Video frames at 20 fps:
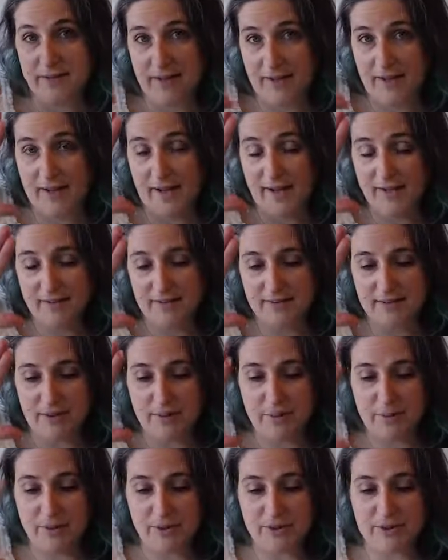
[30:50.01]
hand
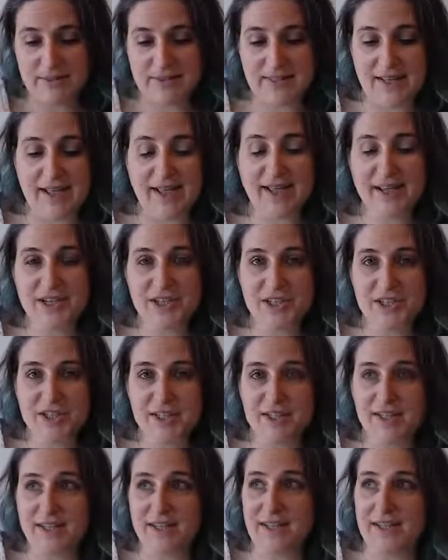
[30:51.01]
symbol is
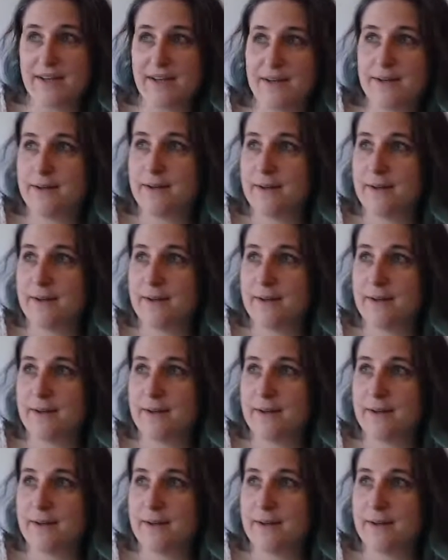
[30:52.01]
actually